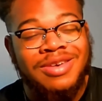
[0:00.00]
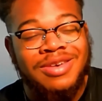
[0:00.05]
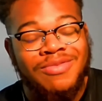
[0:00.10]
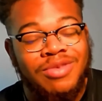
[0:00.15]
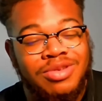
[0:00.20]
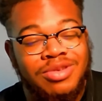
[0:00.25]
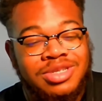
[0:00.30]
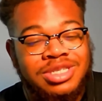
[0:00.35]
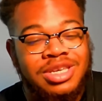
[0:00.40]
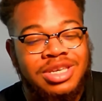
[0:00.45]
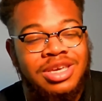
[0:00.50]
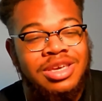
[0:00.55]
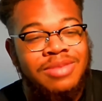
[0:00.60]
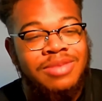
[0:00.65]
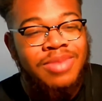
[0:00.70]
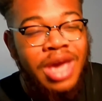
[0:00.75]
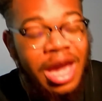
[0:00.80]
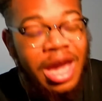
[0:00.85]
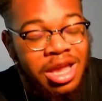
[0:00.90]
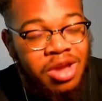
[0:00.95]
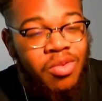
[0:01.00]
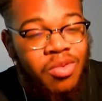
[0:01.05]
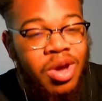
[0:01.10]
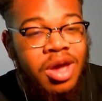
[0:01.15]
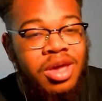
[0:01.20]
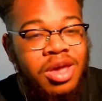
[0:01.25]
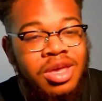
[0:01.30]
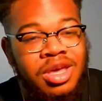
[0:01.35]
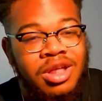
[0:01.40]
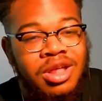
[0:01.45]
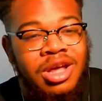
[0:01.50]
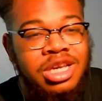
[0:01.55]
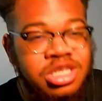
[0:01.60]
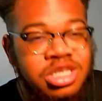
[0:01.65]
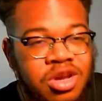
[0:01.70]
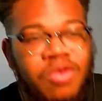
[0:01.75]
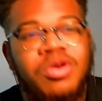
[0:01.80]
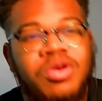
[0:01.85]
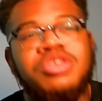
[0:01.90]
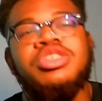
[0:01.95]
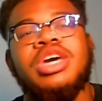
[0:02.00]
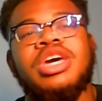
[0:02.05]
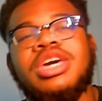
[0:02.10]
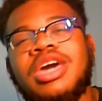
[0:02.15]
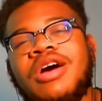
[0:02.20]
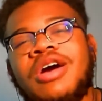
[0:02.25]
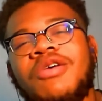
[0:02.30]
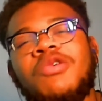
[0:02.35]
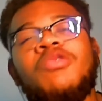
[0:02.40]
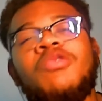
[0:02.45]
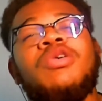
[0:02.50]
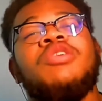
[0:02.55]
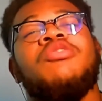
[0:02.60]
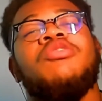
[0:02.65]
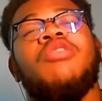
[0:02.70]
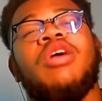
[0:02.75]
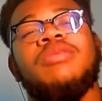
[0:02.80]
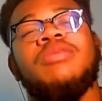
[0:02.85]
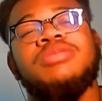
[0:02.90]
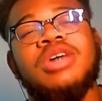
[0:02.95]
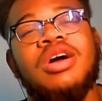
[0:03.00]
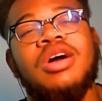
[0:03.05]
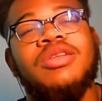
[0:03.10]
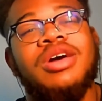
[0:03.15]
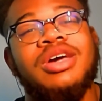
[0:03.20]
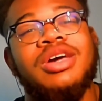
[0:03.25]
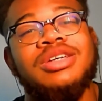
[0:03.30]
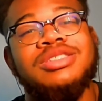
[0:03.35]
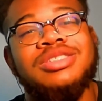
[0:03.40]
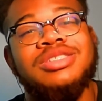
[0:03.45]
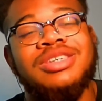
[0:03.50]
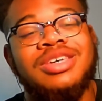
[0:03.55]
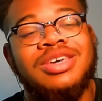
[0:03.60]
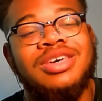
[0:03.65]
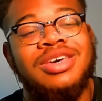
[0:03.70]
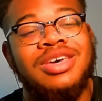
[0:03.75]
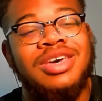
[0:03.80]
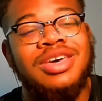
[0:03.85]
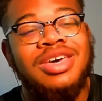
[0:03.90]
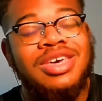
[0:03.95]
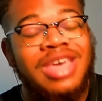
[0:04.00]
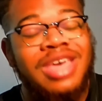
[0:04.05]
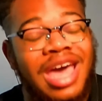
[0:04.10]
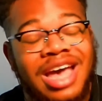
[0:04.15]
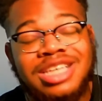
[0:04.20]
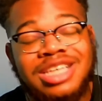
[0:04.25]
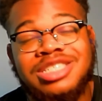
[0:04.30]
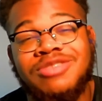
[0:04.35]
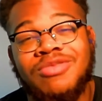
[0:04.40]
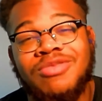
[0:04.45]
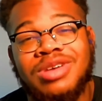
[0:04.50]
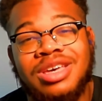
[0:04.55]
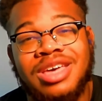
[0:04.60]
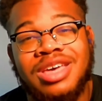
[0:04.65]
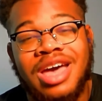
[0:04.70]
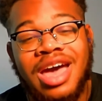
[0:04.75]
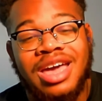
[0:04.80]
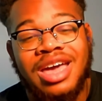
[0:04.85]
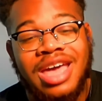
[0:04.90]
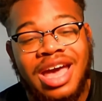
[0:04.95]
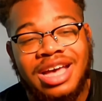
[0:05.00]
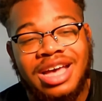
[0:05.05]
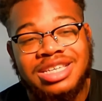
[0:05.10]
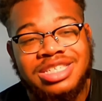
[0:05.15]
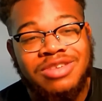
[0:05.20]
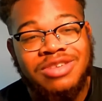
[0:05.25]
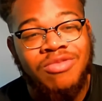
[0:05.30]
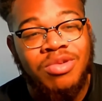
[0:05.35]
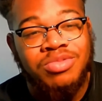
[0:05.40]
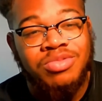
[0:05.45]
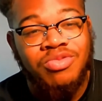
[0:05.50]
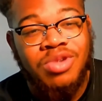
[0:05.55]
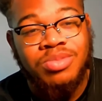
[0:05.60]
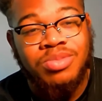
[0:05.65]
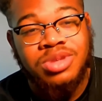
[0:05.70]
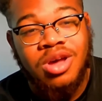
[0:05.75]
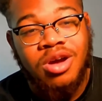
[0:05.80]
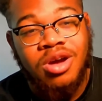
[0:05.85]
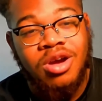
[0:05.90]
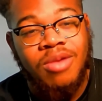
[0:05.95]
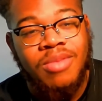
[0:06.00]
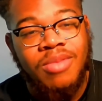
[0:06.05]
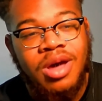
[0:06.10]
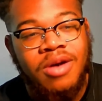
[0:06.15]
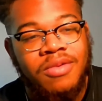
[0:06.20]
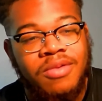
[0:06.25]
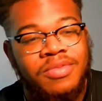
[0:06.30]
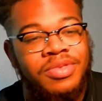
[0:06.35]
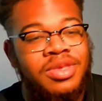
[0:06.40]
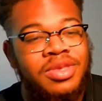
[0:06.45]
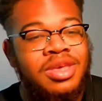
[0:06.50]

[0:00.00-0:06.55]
We'll see. But anyway, let's go and check out Quentin Grimes' highlights. Guys, see what I'm talking about.